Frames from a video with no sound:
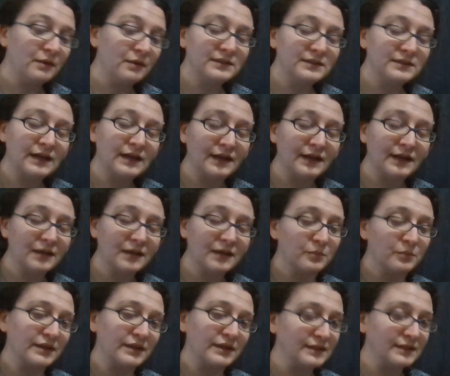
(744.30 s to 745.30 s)
tying and
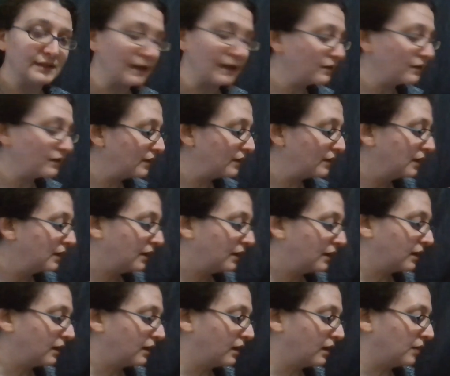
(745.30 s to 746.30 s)
putting together,
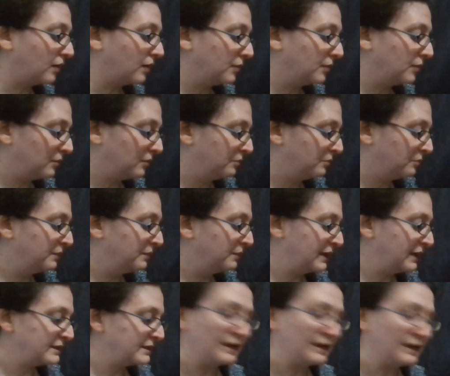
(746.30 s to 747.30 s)

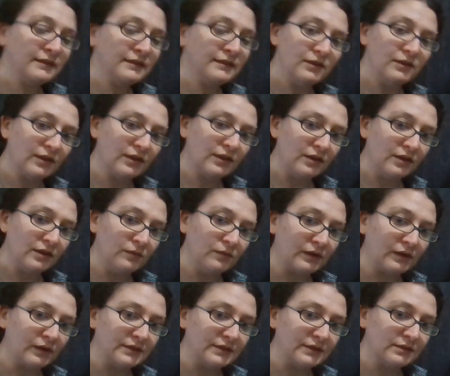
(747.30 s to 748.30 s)
but I think that you
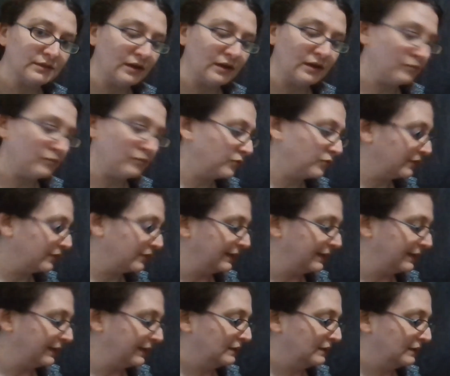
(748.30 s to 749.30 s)
guys are up for
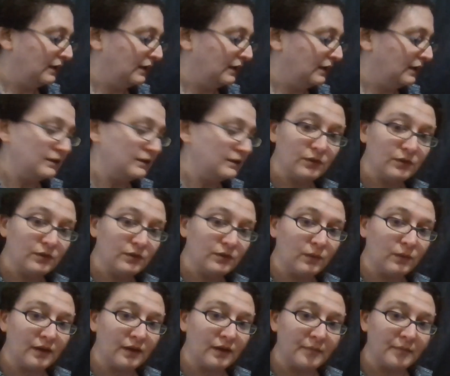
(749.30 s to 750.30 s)
it. So
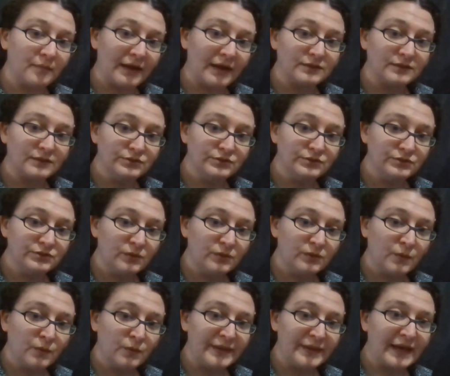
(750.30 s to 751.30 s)
as usual,
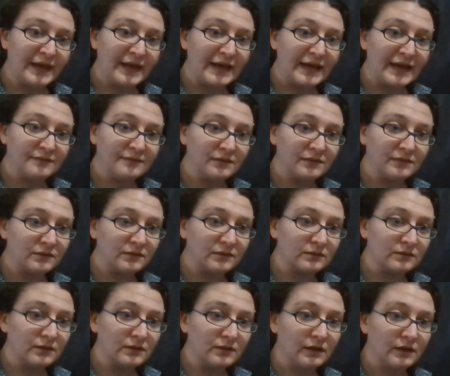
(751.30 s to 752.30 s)
we have
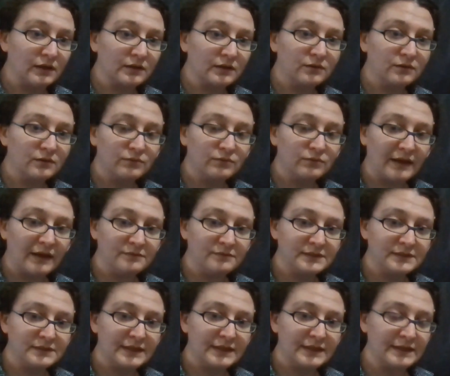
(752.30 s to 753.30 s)
our
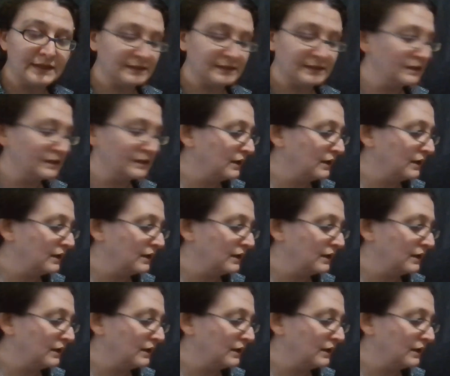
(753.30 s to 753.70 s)
craft kit.